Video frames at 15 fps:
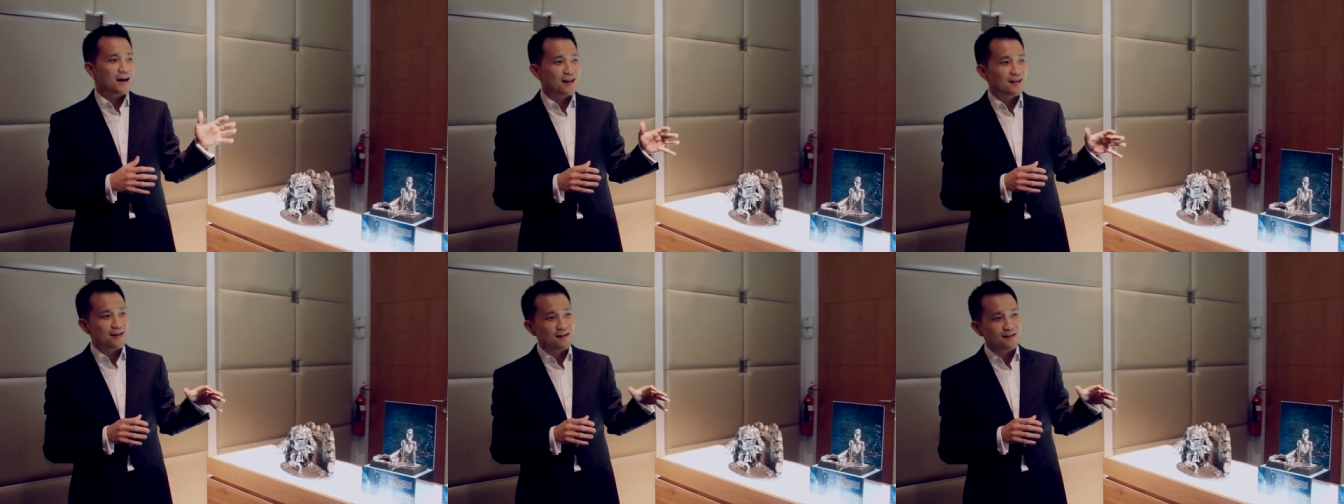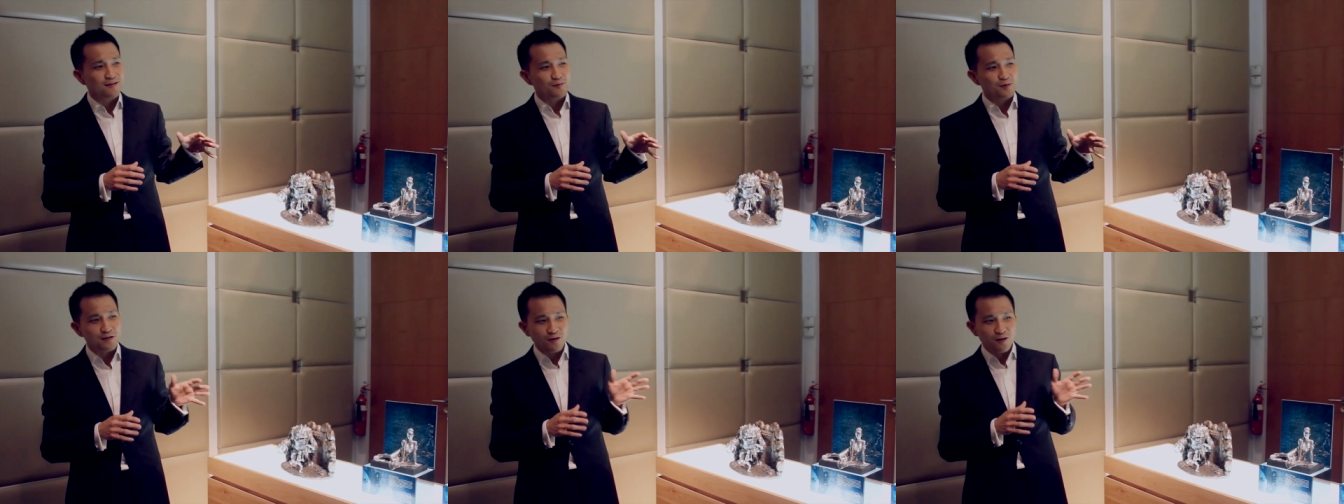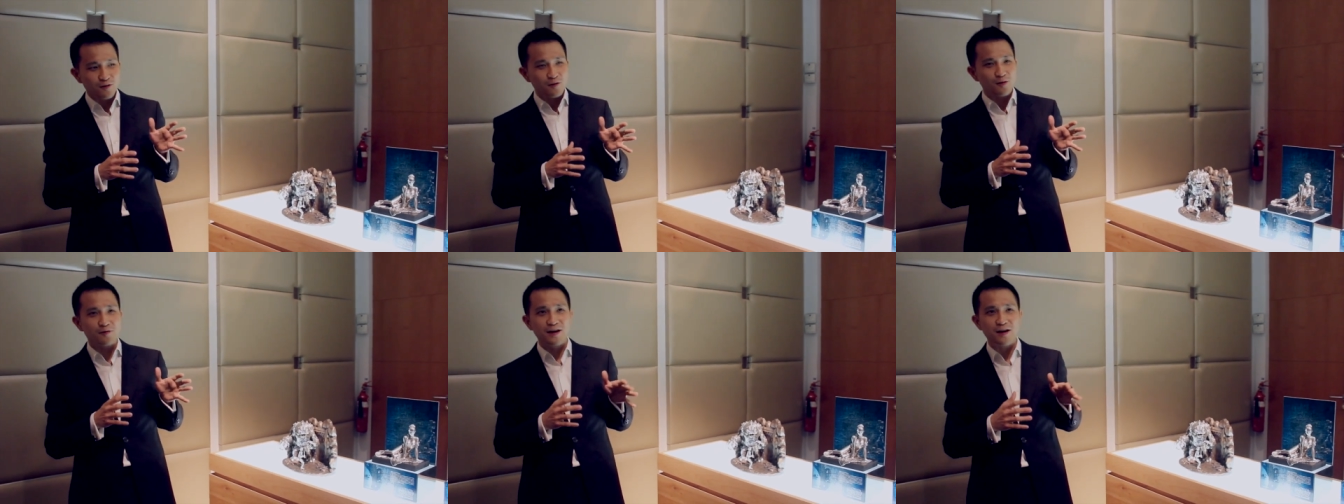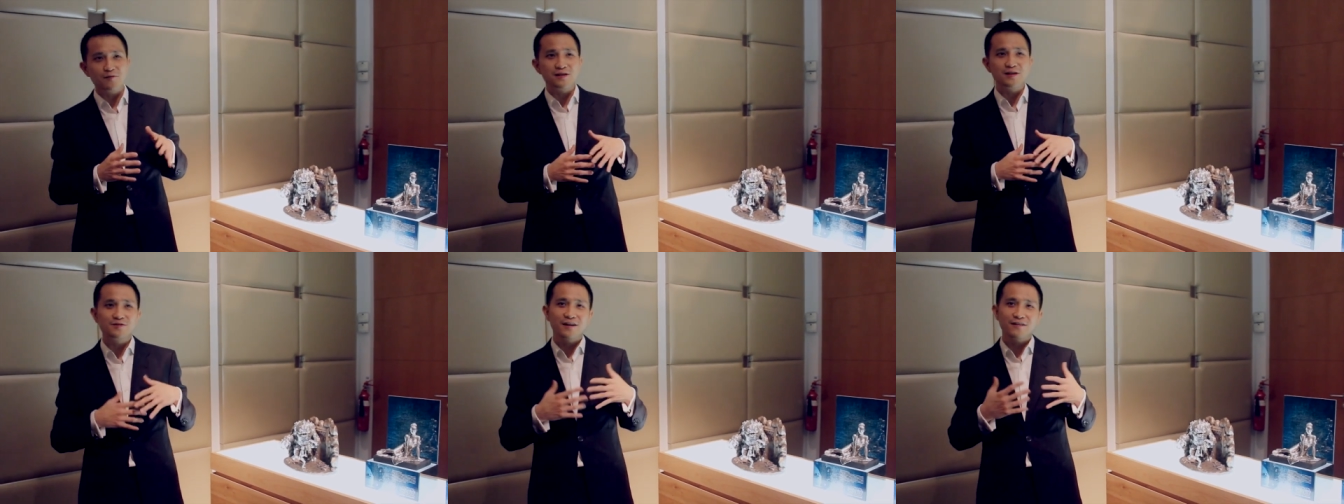And then we thought, okay,
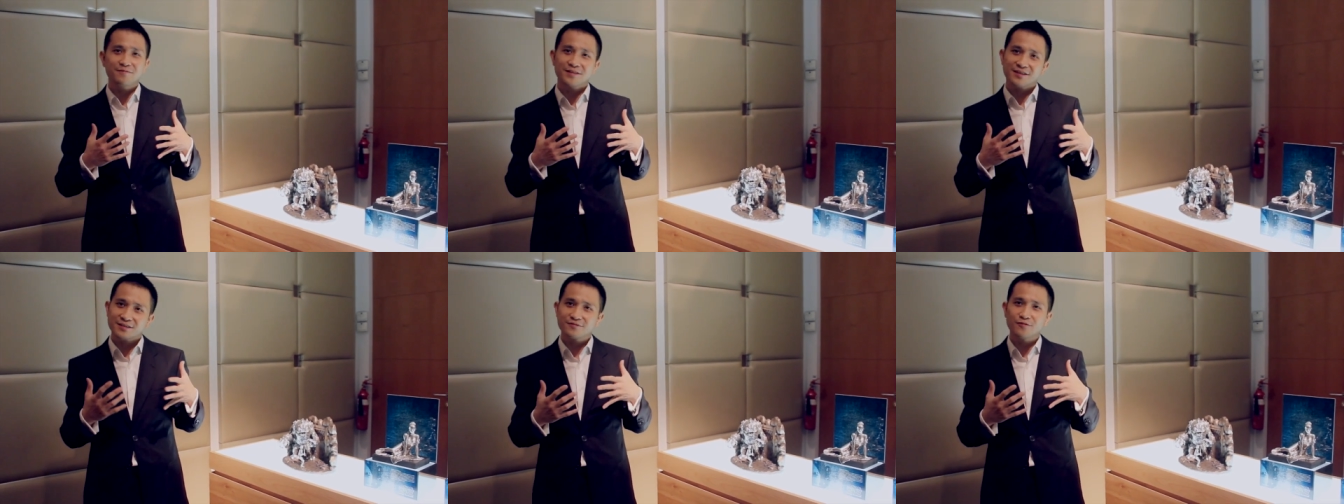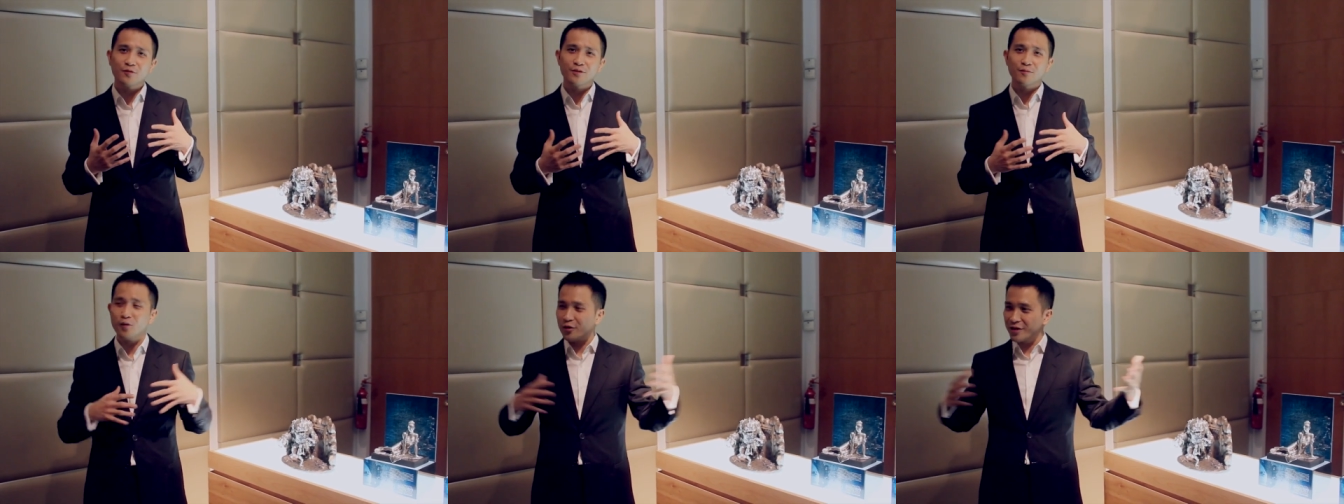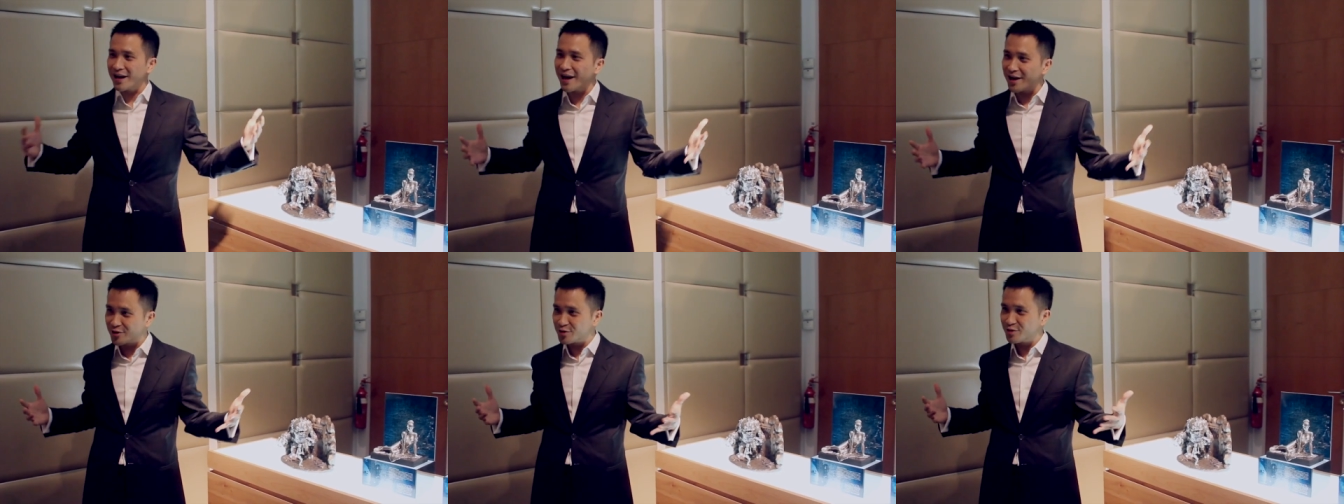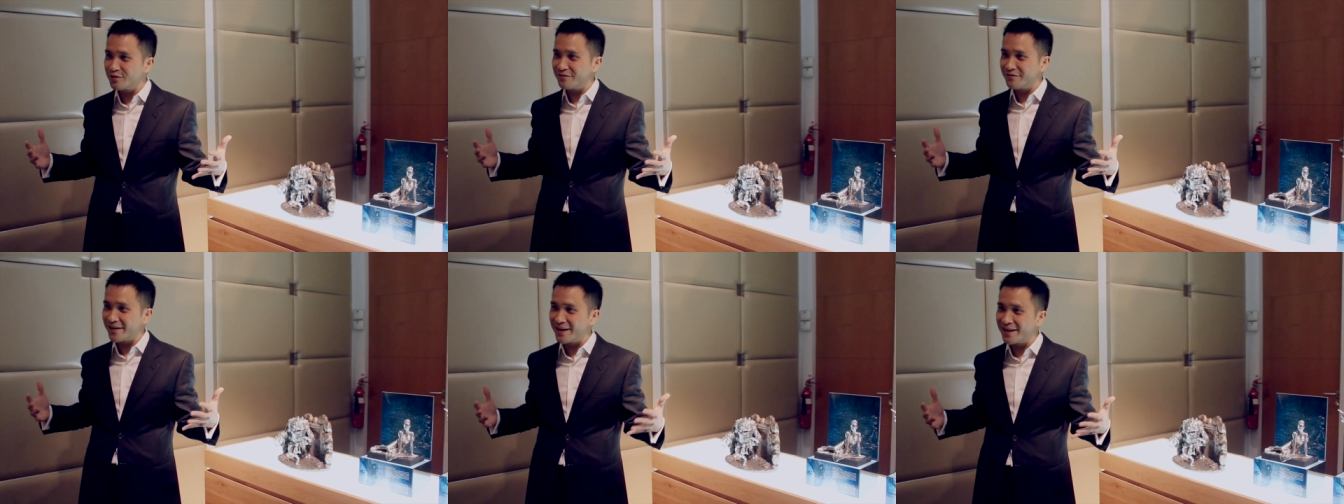we need to have things for the more casual
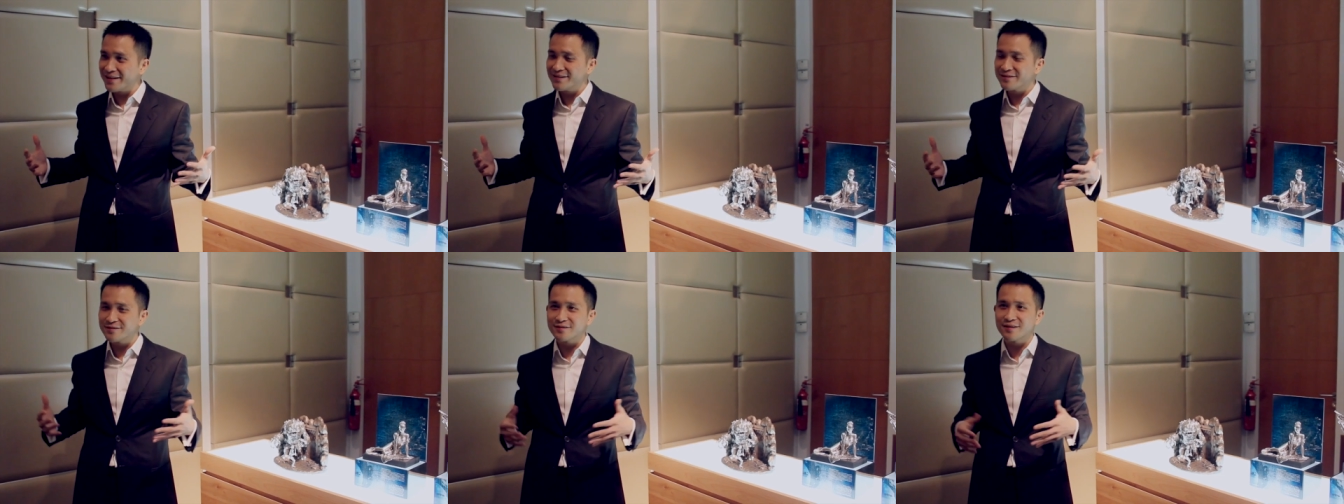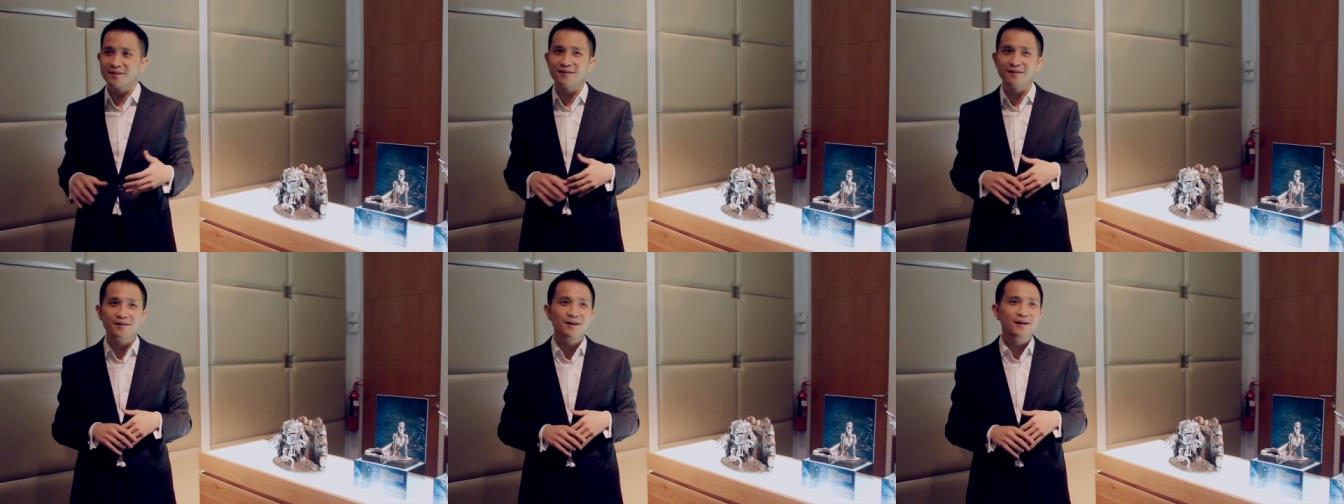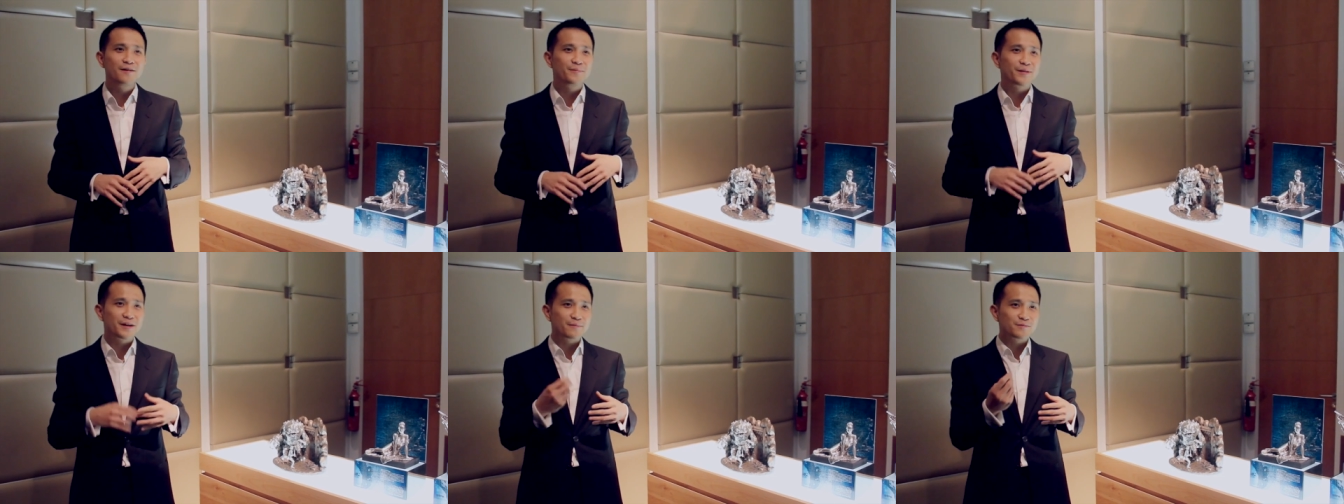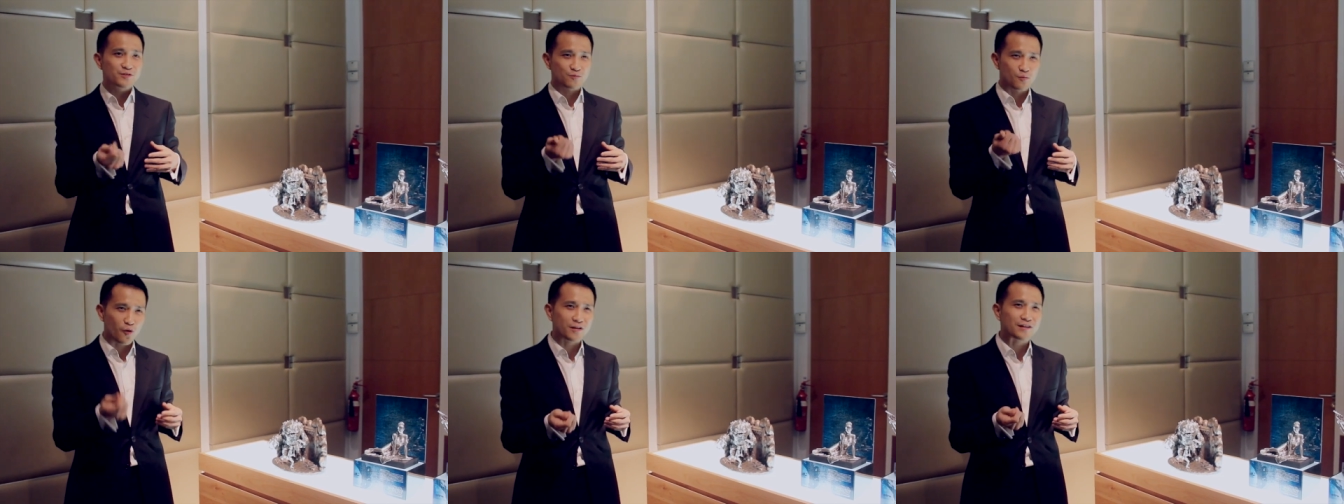fans, uh, mm. pick up
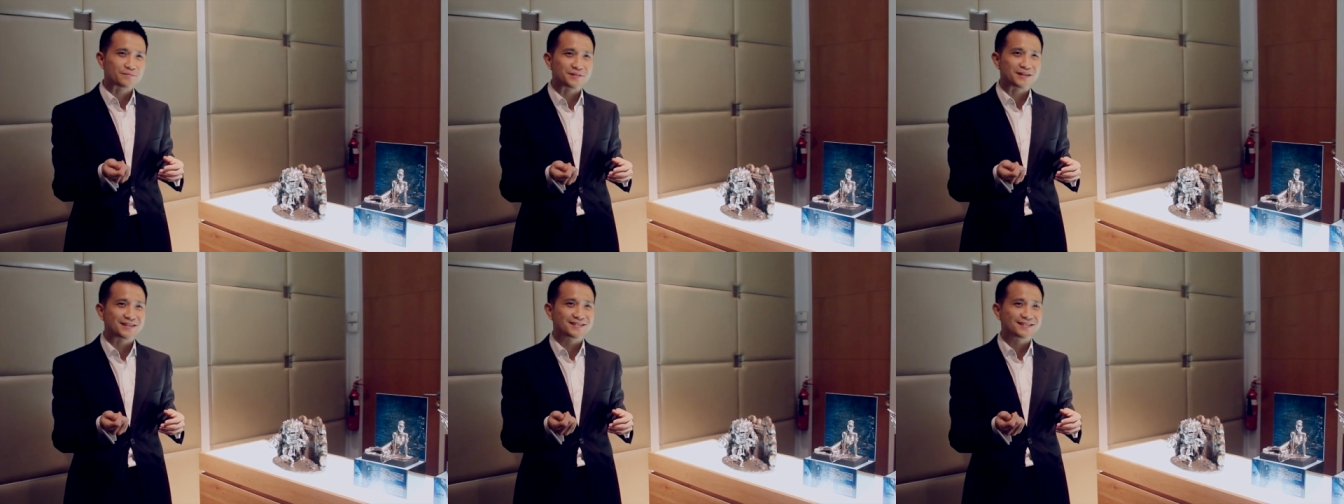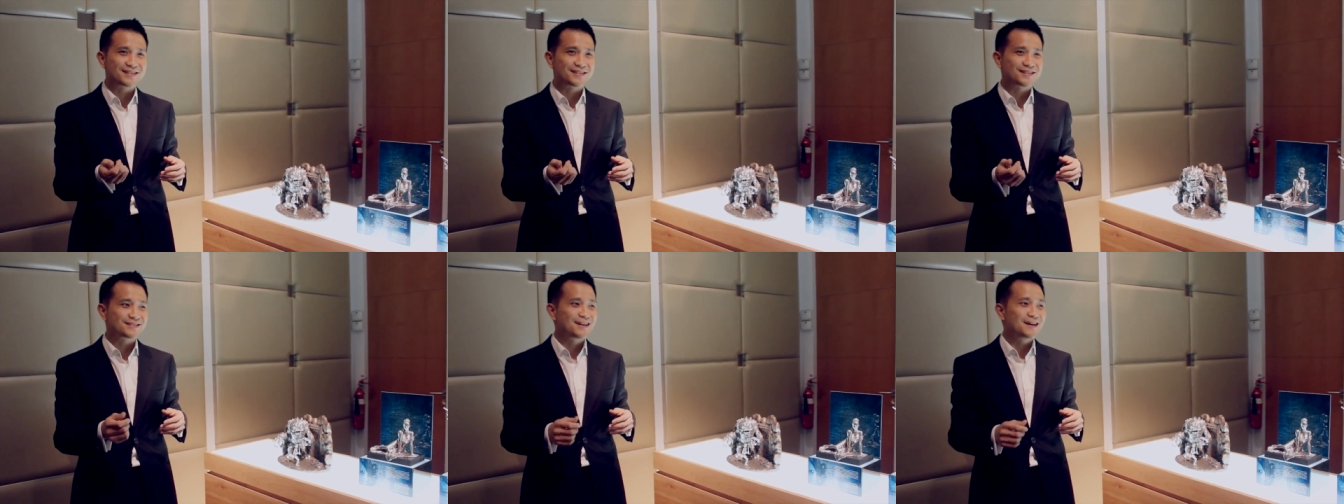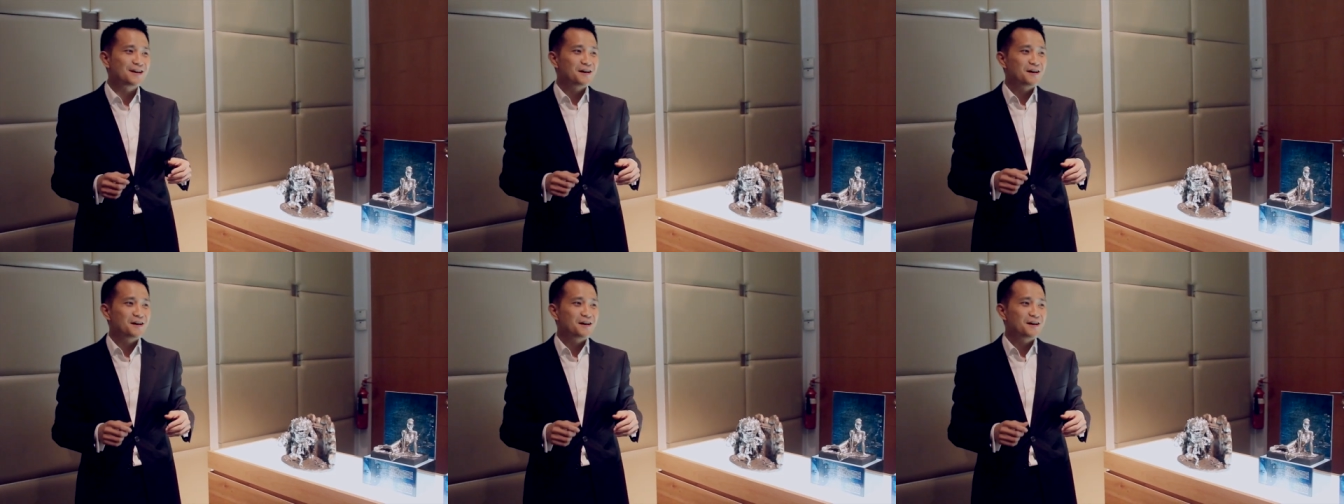smaller pieces.